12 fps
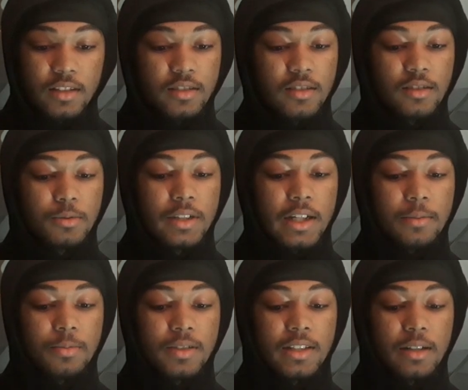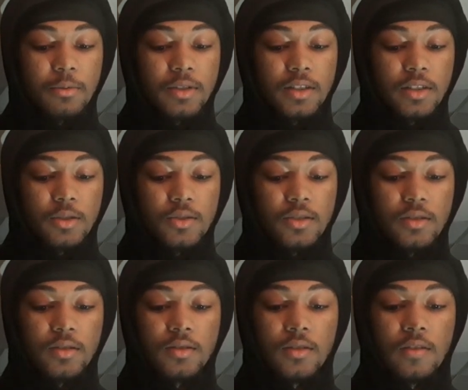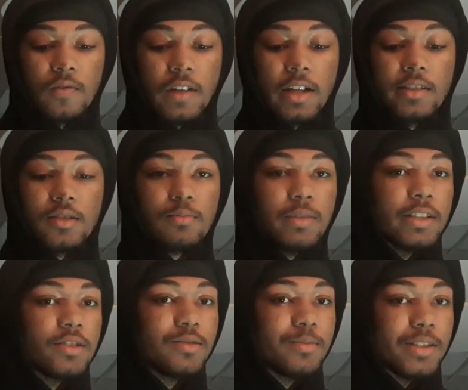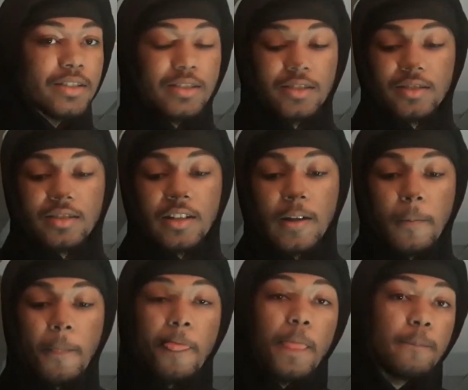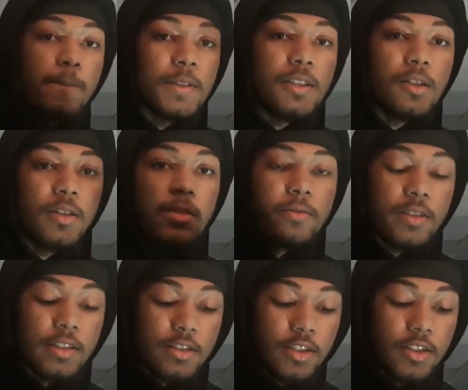you know we gotta put that Whitney Houston on. I ain't gonna play too much because you know they finna.